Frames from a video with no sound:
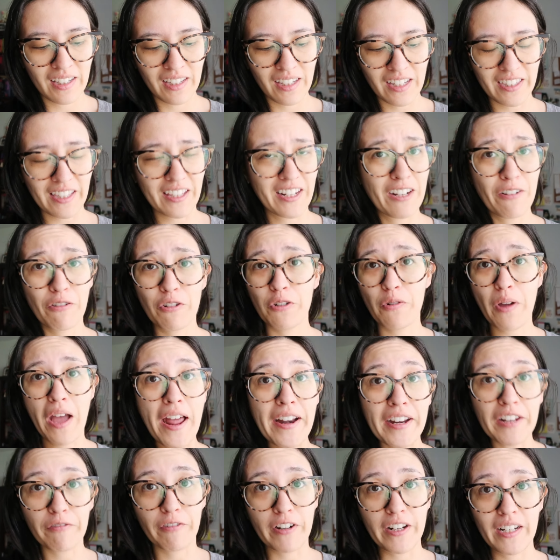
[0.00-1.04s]
because I didn't do
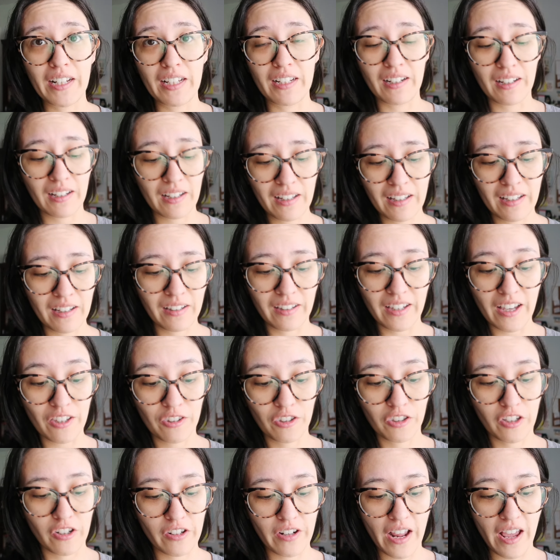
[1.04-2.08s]
any reading
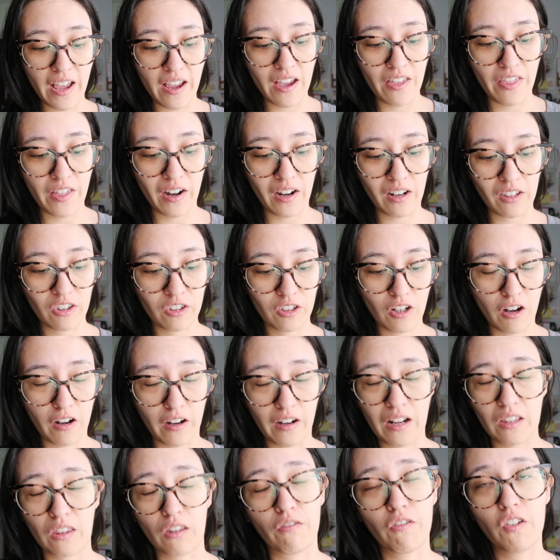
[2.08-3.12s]
yesterday and then I
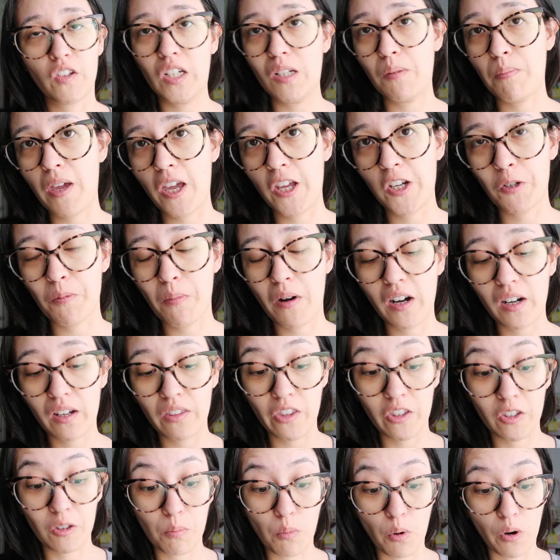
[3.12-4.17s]
started at the 50 page
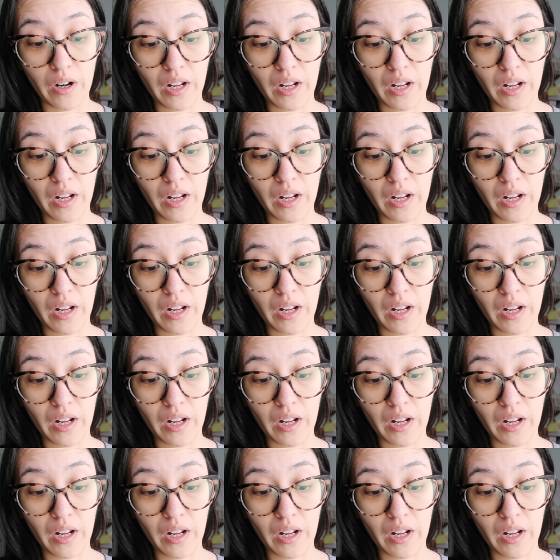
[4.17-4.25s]
mark this